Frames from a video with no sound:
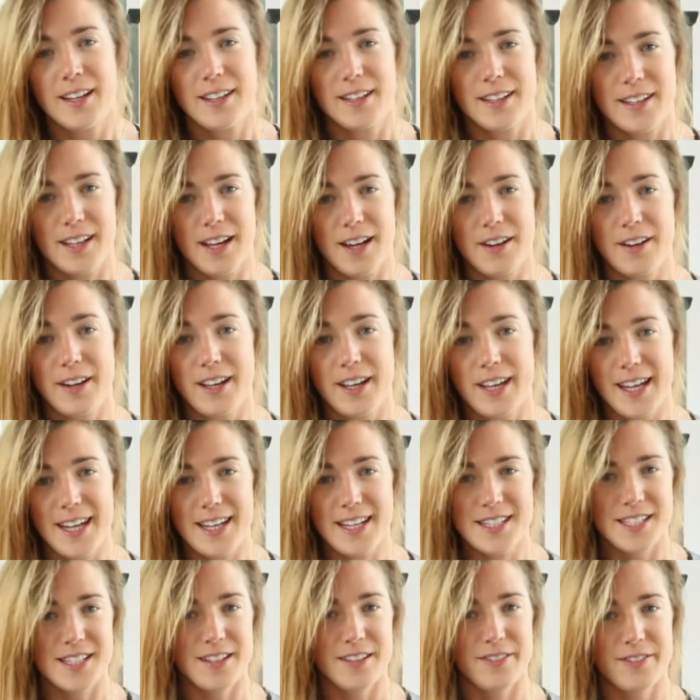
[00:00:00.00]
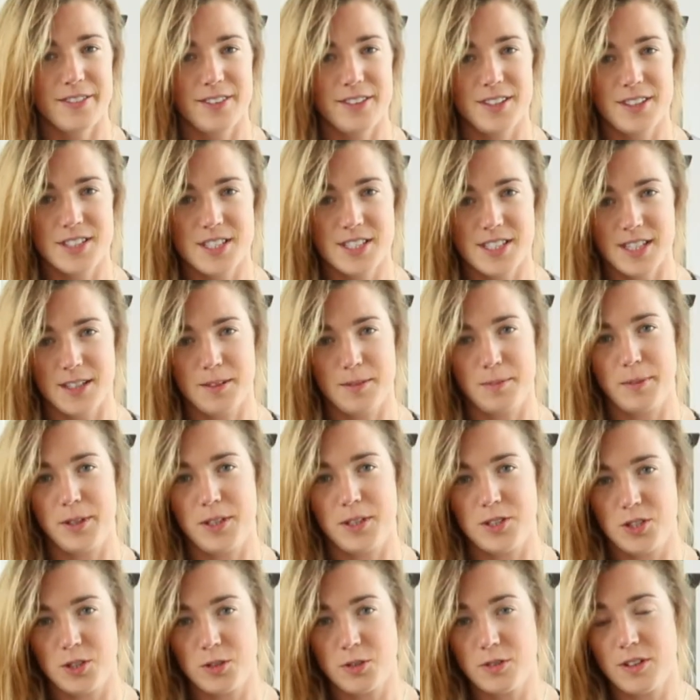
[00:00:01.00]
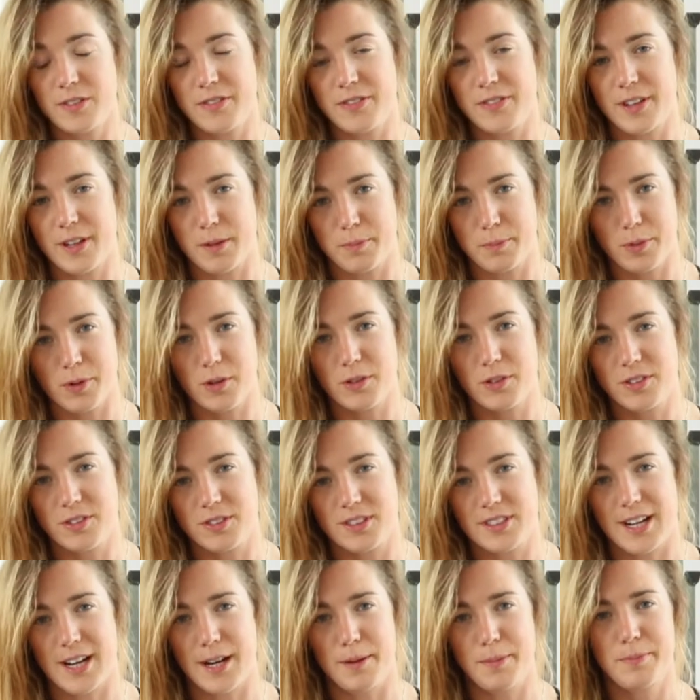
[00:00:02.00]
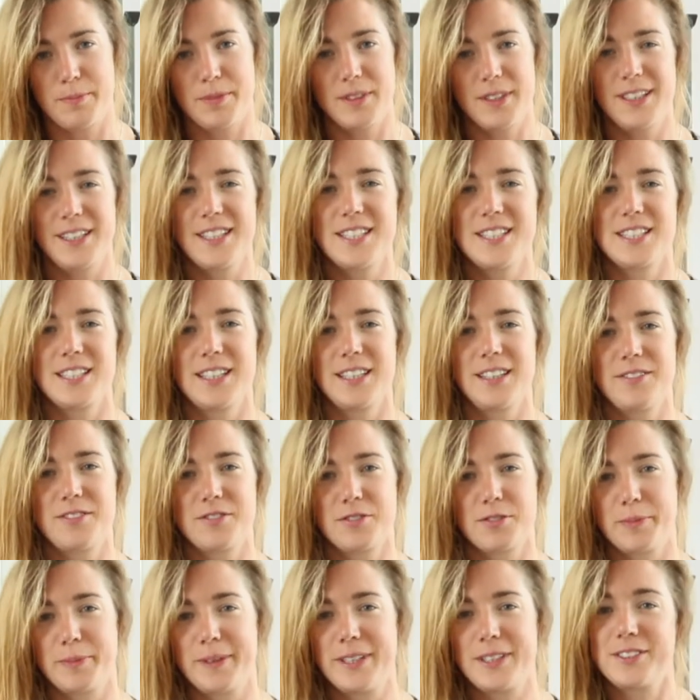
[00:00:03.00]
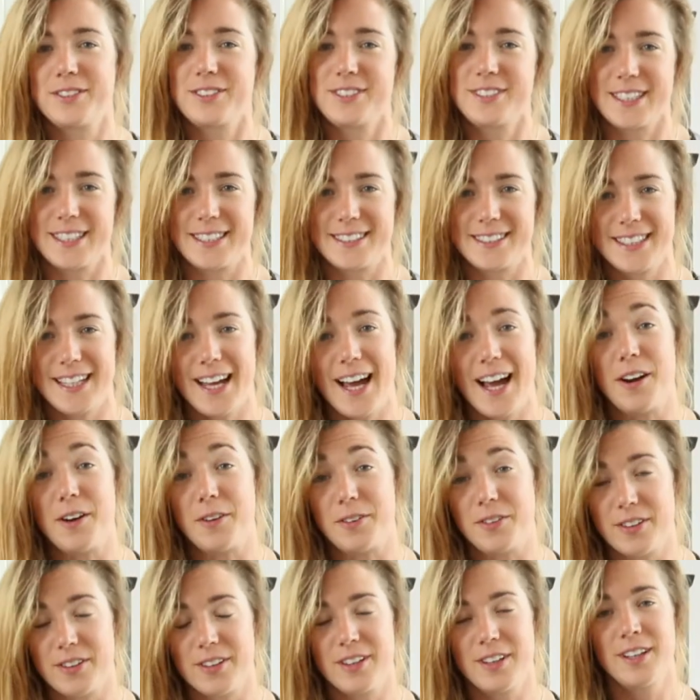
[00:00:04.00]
Now A7 sent me two of their prototype knee sleeves for me to test out.